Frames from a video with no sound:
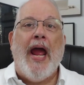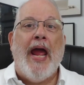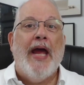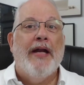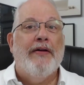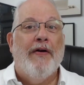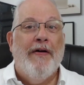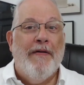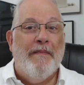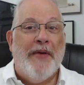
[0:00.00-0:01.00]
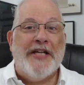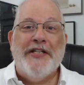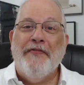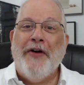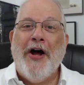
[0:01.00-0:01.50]
And
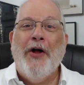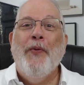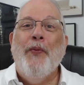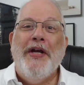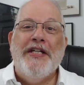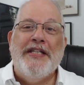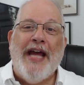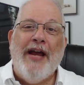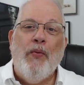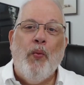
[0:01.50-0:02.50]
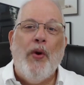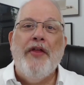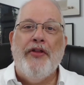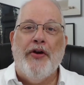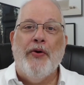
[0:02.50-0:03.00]
best of all, we stay
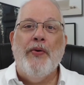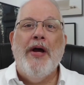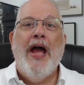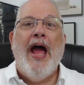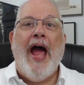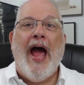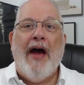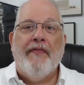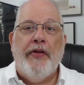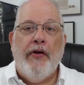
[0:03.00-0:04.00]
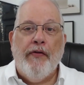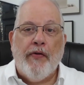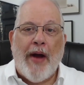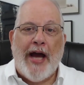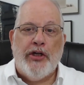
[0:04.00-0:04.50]
with you after you
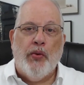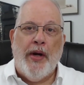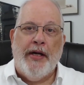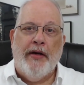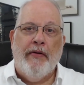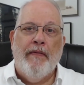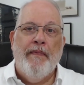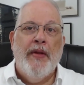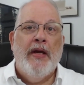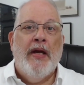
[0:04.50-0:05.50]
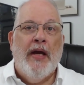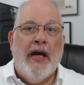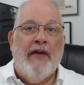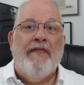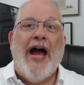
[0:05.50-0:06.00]
graduated.
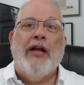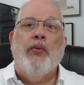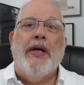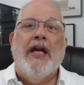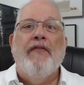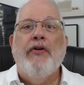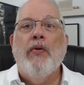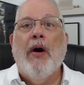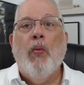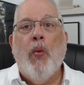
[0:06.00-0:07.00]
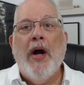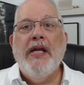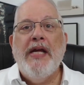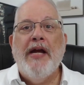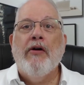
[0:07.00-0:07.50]
In fact, we give you a
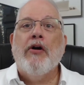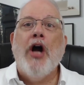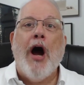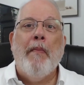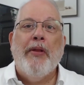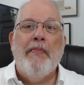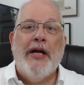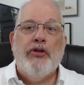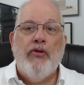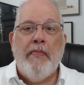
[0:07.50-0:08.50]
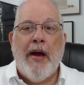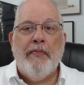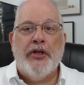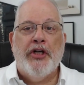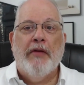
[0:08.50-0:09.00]
1-year complimentary
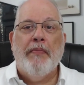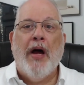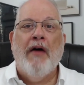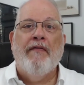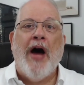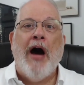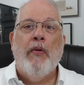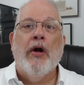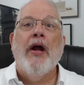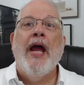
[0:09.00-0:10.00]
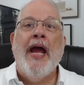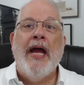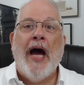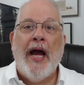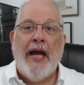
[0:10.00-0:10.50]
membership of our
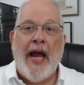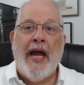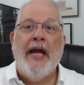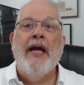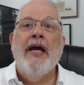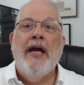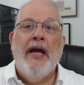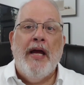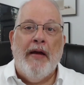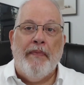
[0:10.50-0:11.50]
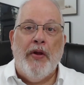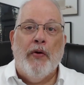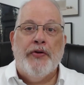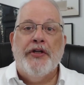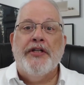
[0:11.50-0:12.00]
AIA
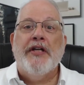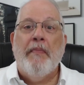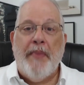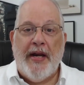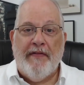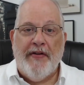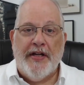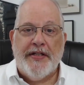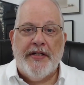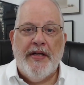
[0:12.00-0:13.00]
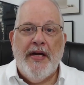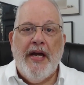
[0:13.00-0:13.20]
hypnosis benefits.